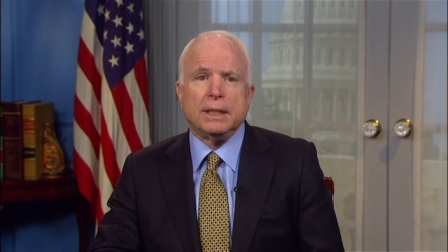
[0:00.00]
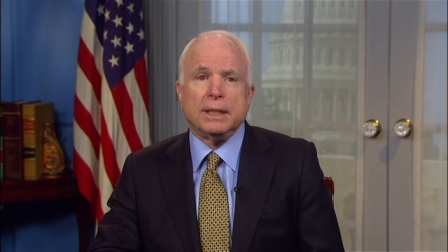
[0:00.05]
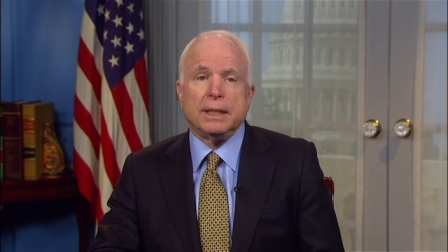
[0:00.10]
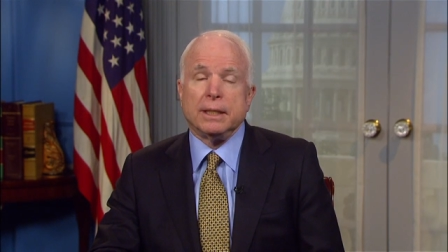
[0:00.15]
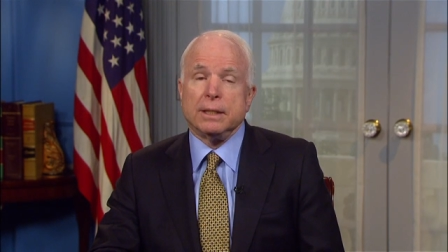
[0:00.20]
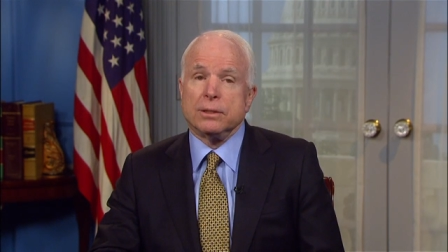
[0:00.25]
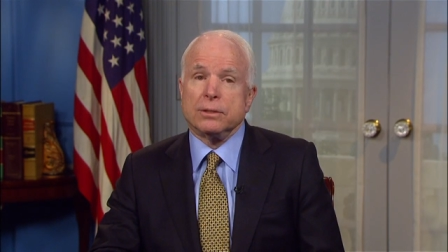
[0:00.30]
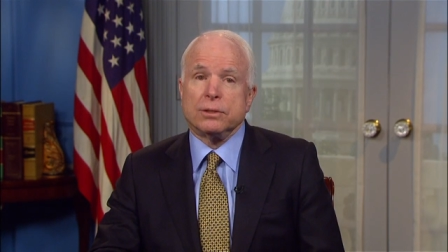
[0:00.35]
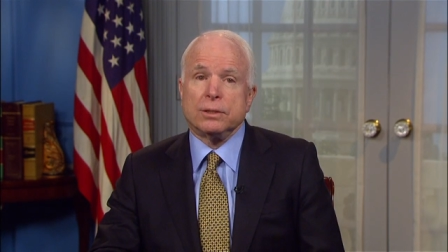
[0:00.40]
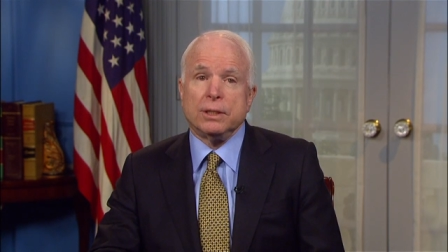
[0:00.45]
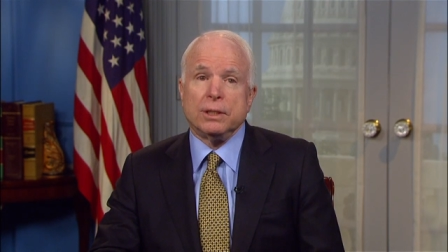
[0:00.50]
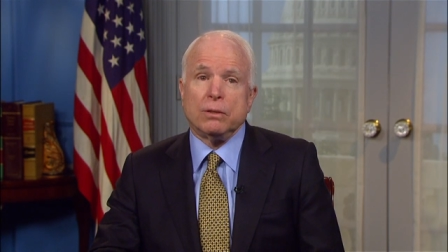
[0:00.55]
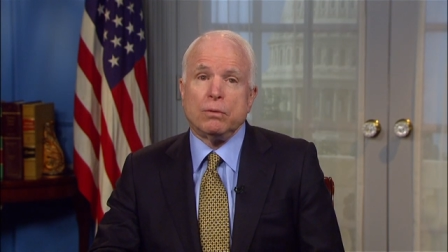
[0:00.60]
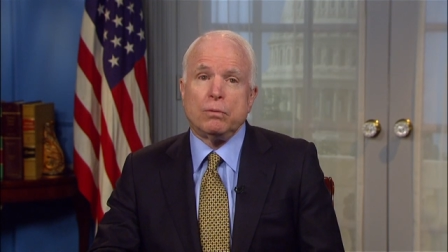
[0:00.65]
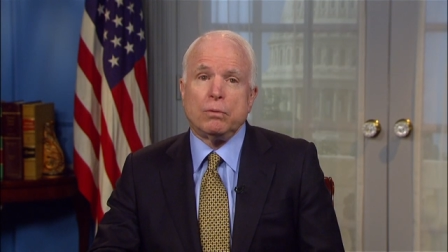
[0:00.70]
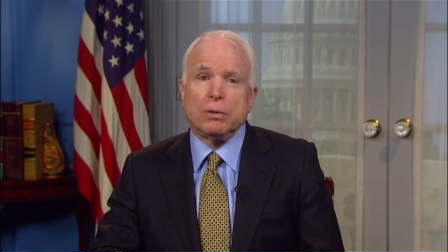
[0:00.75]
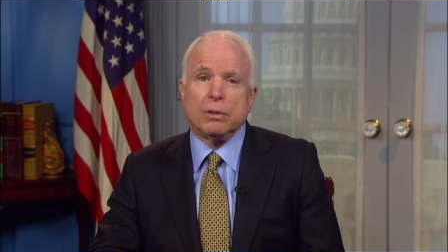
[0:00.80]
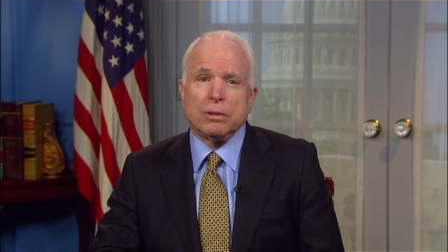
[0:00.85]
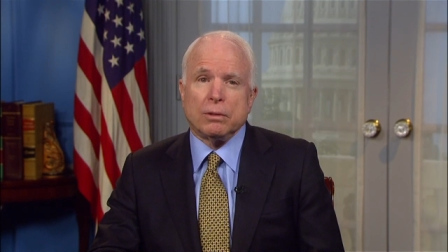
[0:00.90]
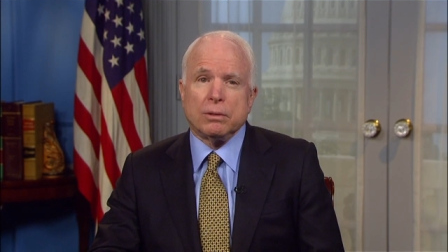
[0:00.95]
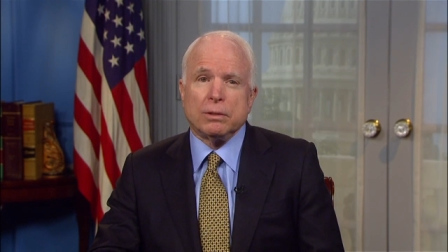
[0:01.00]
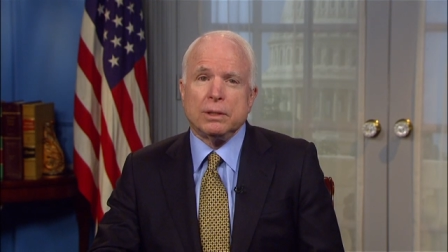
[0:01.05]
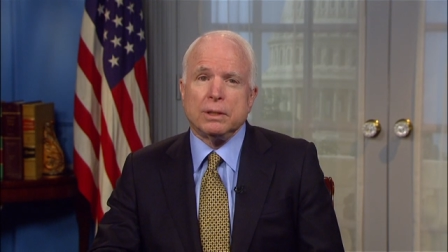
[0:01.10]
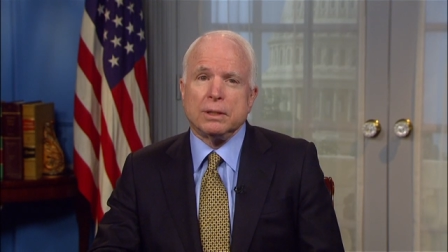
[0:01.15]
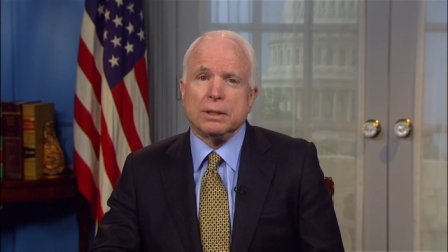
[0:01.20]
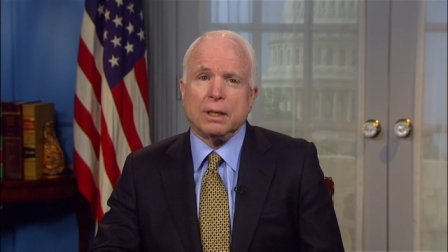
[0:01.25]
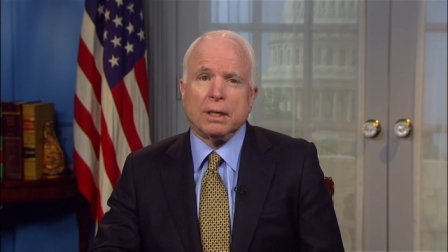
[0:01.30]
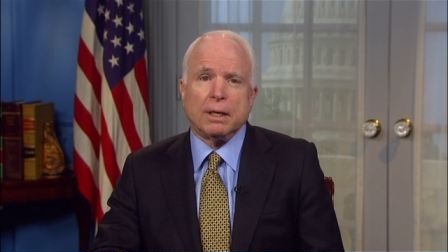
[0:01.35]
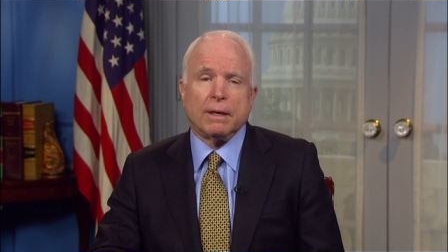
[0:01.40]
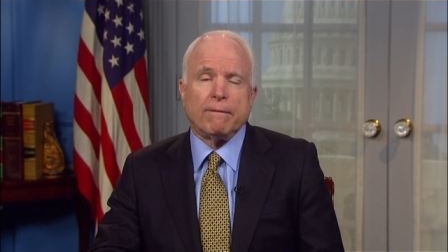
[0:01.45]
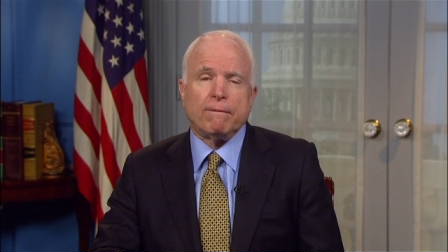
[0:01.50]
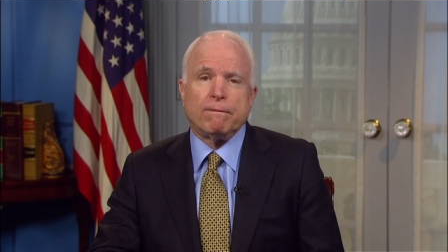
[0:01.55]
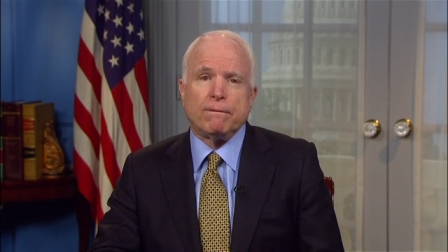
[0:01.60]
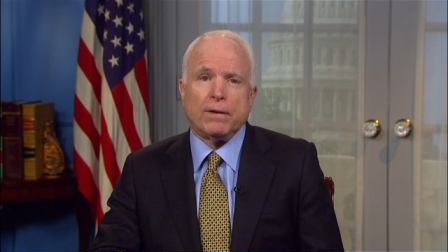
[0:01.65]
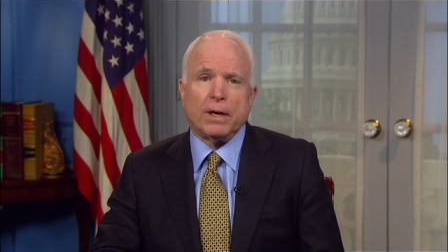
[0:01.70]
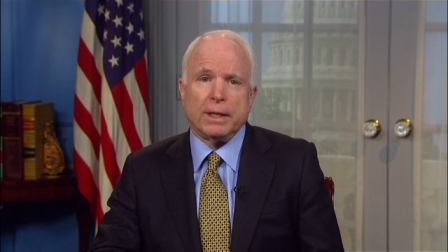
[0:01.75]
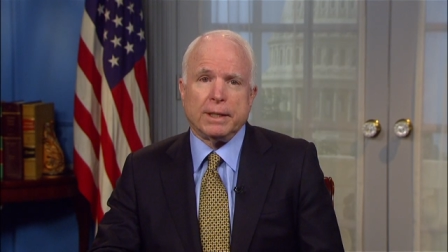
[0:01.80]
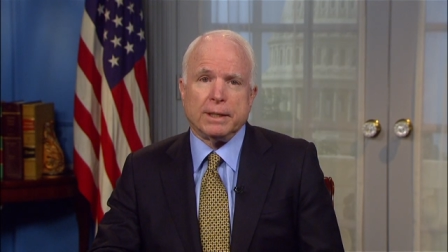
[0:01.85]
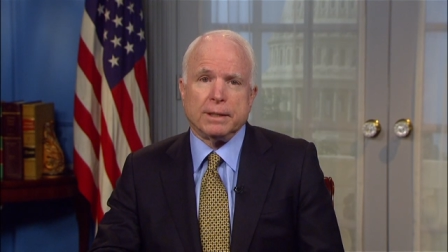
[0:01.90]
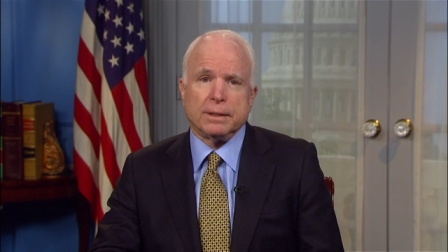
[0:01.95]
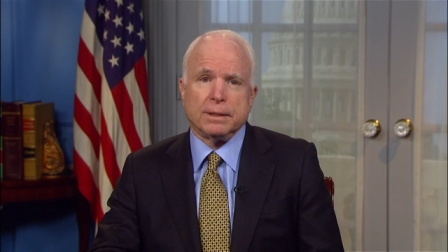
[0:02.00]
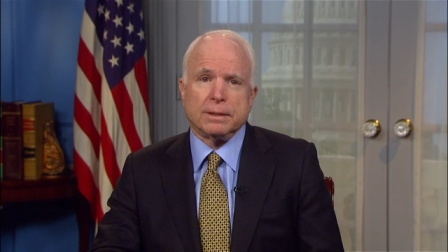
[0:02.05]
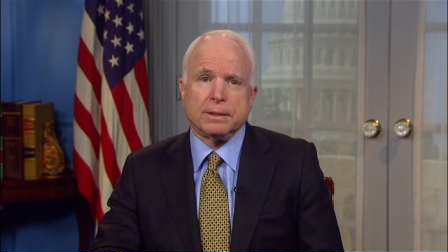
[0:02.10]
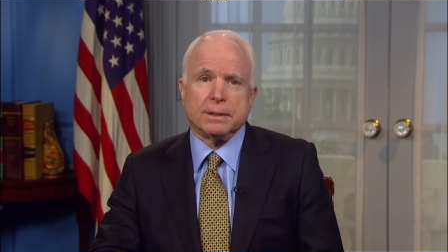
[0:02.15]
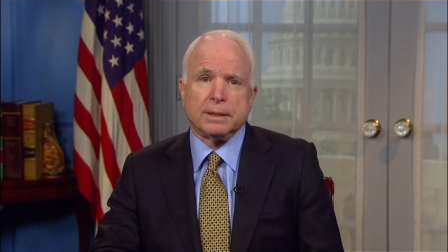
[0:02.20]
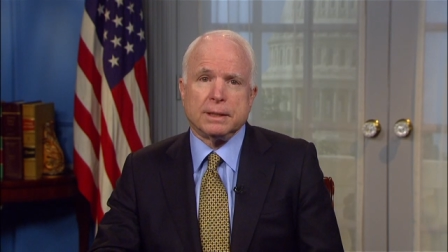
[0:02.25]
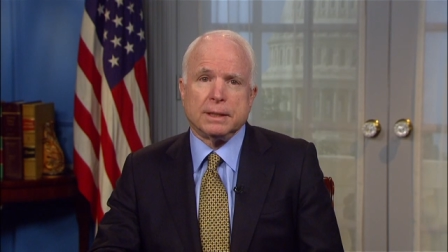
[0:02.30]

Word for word: and see a world on fire.